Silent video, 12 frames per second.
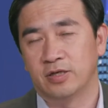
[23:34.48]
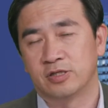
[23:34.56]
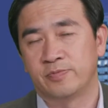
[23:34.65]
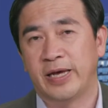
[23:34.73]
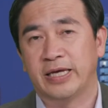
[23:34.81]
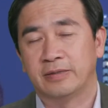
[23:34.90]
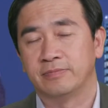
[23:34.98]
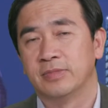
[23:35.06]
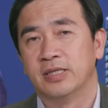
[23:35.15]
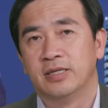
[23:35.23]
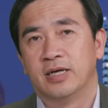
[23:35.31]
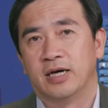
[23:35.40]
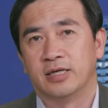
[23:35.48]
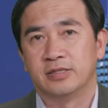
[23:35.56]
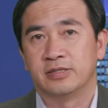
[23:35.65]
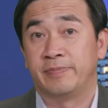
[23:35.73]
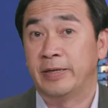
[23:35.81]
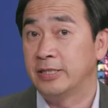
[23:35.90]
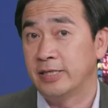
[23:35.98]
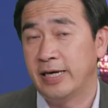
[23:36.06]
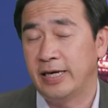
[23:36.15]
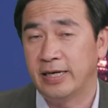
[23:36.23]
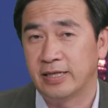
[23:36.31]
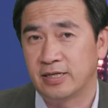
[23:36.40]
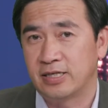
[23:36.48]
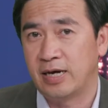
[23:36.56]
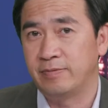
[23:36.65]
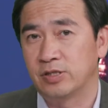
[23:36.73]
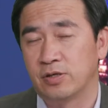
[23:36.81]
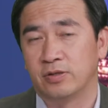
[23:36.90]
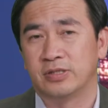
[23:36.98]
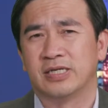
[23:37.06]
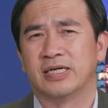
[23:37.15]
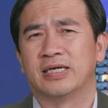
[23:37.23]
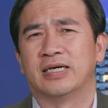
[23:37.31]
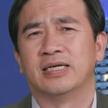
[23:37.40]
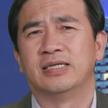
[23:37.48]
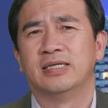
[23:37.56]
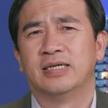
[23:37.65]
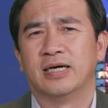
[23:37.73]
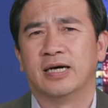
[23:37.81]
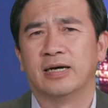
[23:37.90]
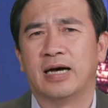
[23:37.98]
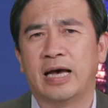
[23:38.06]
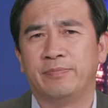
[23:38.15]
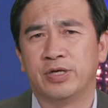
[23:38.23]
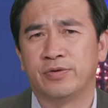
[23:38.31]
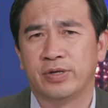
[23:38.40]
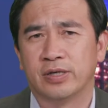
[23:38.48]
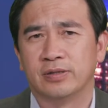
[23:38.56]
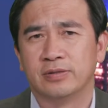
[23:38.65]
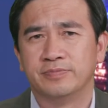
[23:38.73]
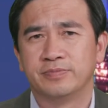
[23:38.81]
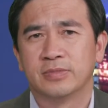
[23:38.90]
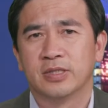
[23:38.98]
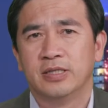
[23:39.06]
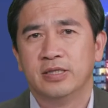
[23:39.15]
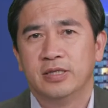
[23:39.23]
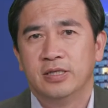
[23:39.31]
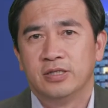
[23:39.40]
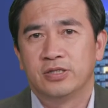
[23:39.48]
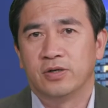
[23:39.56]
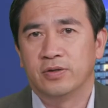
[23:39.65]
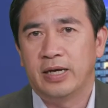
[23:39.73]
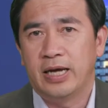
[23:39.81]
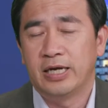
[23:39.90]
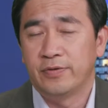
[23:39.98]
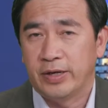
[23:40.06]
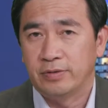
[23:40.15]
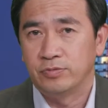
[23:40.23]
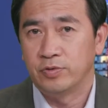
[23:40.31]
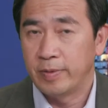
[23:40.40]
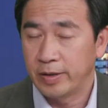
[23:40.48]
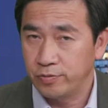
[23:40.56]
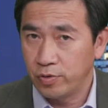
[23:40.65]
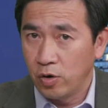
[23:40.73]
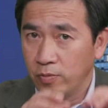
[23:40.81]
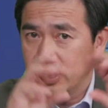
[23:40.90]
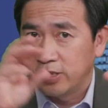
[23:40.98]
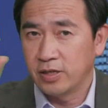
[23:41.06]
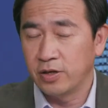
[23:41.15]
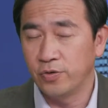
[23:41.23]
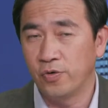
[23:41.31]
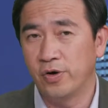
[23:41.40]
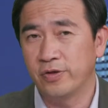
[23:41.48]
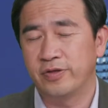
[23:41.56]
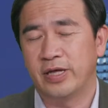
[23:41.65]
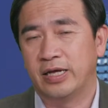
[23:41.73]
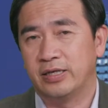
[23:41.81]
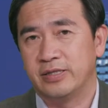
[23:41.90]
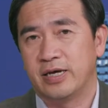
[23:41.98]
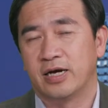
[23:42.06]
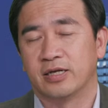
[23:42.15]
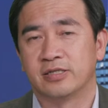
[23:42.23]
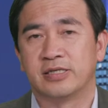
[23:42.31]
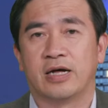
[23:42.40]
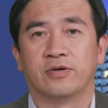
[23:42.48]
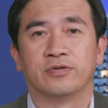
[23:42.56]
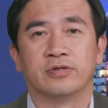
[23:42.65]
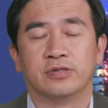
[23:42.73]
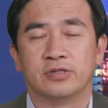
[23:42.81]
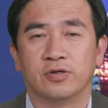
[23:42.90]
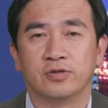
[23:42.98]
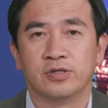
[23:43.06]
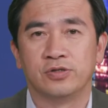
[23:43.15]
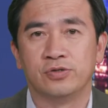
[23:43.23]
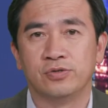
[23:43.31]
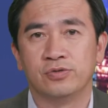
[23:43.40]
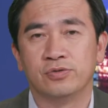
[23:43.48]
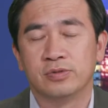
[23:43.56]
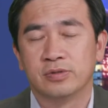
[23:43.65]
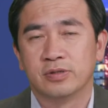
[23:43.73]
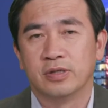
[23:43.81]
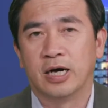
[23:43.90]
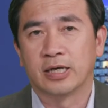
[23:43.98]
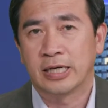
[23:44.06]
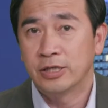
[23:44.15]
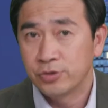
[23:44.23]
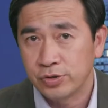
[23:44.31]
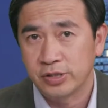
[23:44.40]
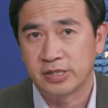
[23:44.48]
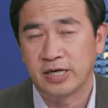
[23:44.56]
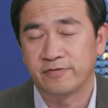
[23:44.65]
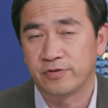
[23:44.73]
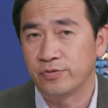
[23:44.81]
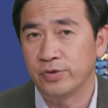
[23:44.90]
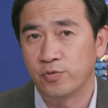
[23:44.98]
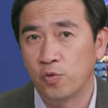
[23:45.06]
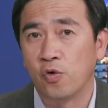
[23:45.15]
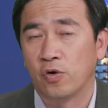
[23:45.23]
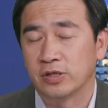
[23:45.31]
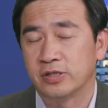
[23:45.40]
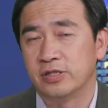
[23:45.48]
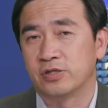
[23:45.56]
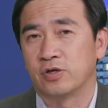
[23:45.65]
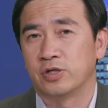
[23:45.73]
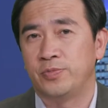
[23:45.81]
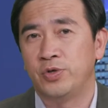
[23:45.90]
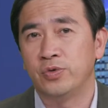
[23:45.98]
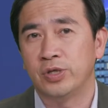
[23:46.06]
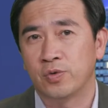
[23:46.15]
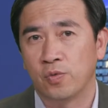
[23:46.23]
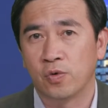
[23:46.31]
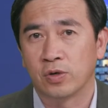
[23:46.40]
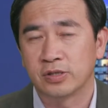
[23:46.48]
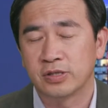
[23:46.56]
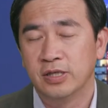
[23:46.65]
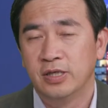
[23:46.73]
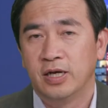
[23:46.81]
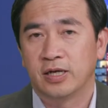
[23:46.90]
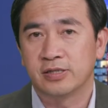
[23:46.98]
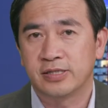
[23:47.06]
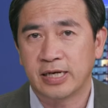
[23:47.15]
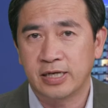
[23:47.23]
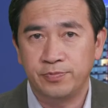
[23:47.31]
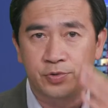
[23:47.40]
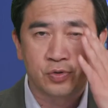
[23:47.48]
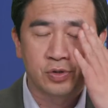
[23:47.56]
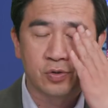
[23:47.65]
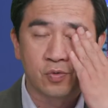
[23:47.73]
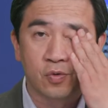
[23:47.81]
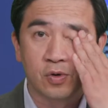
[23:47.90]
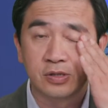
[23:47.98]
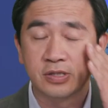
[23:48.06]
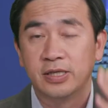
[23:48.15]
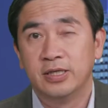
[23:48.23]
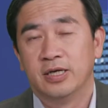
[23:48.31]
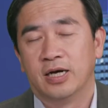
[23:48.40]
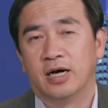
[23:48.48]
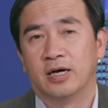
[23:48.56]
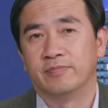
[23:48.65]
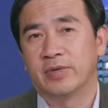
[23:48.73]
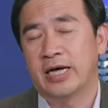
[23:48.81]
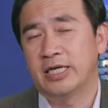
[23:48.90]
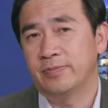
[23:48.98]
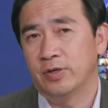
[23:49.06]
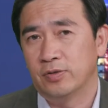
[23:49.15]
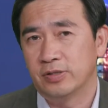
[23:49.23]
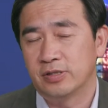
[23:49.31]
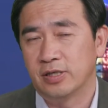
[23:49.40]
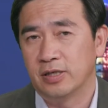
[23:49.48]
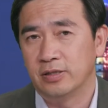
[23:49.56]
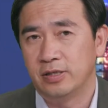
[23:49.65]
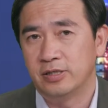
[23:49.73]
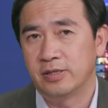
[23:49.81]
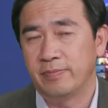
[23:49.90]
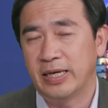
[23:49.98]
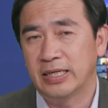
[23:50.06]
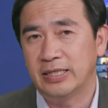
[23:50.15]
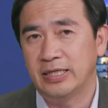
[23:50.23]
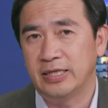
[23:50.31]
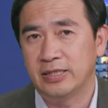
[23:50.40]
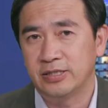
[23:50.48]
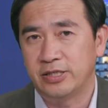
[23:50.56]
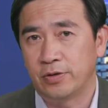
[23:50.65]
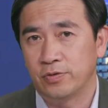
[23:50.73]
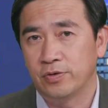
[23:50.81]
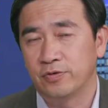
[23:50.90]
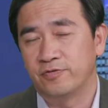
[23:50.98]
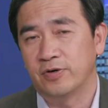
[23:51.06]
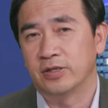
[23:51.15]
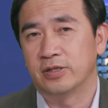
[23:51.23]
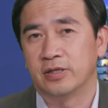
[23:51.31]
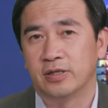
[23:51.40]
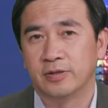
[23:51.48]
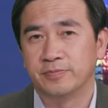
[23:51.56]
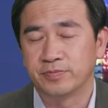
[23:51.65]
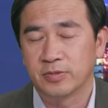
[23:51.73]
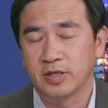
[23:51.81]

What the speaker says: Spain. Spain today at that time is called Iberia. So anyway, but Rome is on the north and they are on the south. So the 2 countries have 3 wars. It's called the Punic Wars. And the Second Punic Wars, Hannibal is the main leading general from the